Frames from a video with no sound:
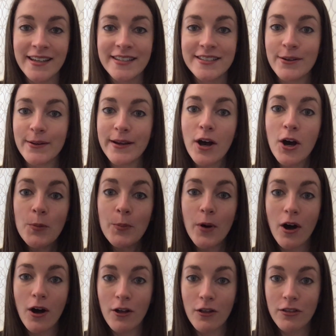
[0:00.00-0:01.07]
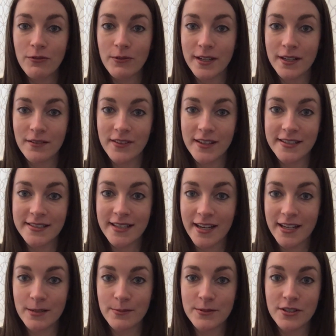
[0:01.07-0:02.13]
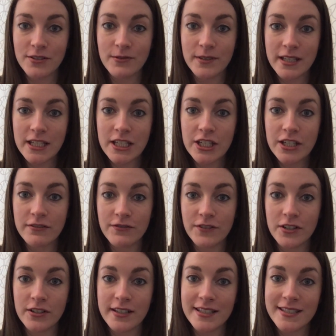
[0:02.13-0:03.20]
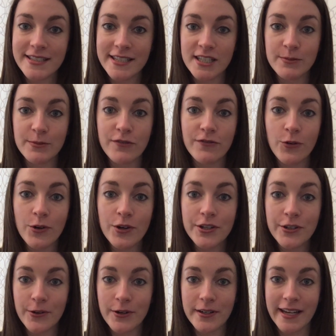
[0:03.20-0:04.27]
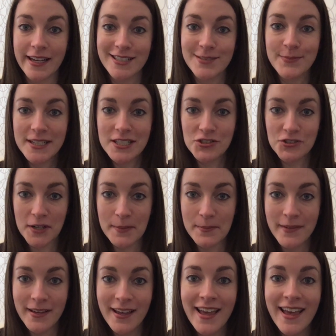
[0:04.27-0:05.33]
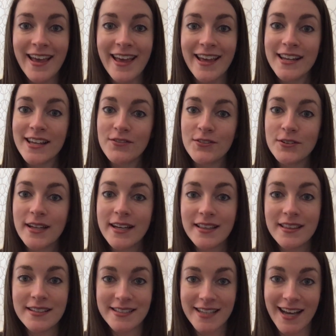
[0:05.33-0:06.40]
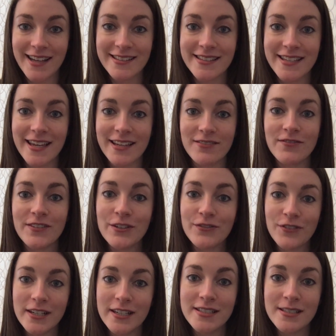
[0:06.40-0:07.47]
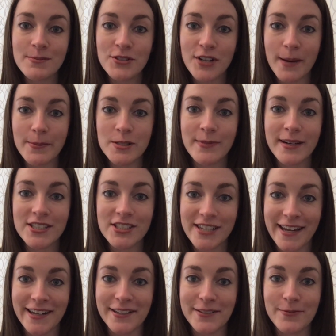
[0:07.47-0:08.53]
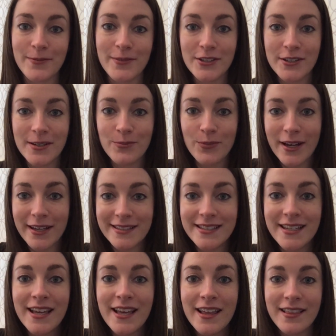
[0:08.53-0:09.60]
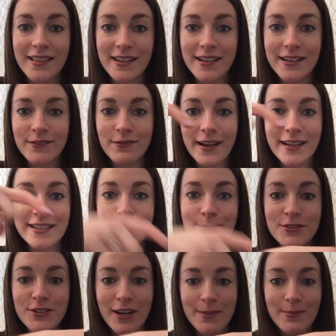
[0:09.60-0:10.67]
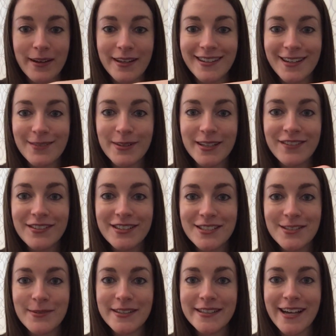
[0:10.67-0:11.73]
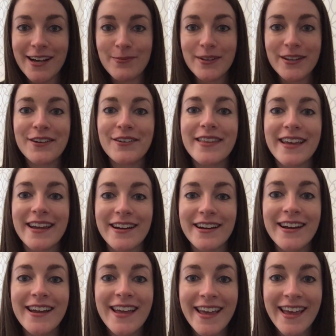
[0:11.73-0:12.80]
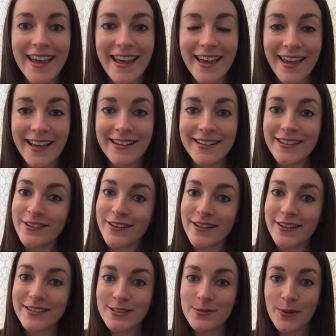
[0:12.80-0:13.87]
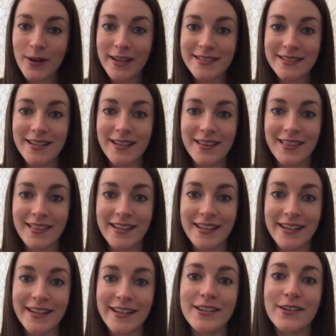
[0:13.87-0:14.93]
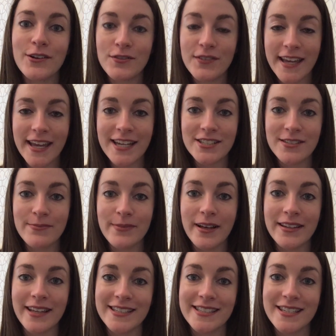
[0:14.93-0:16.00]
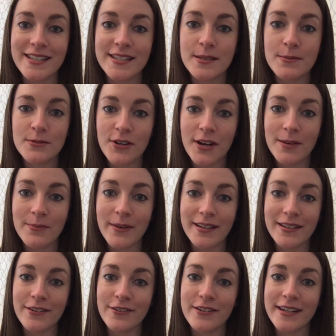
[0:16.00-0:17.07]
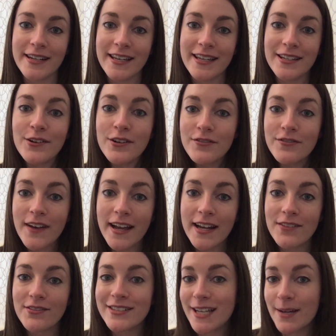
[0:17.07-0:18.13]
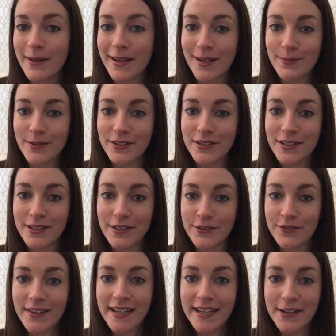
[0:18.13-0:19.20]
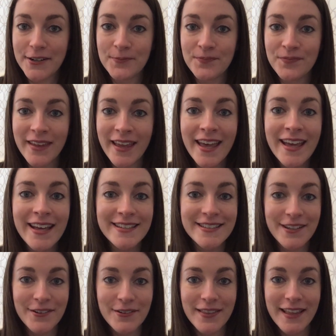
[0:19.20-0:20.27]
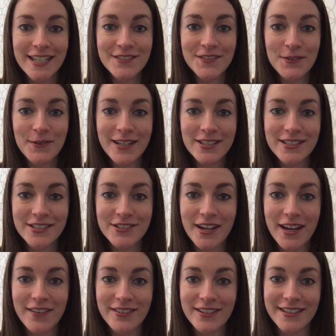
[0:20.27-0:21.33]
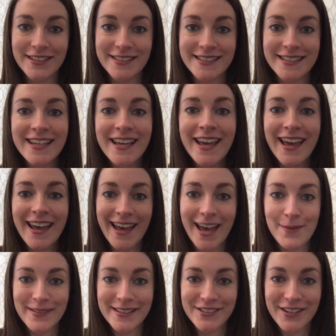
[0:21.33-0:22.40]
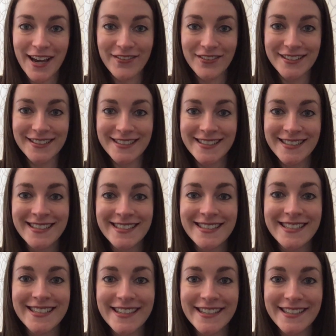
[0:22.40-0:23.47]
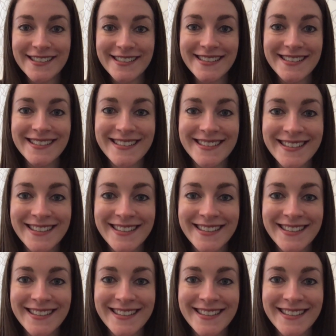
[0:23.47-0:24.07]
So I hope all 3 of these items are really good for you to consider before your next big trip. And if you like this content, feel free to subscribe to my channel. You can press the red subscribe button, I believe it should be down below there. And you can also press the notification bell next to the subscribe button in order to get notified every time I upload a new video. So thanks for watching, travelers. Happy travels. Cheers.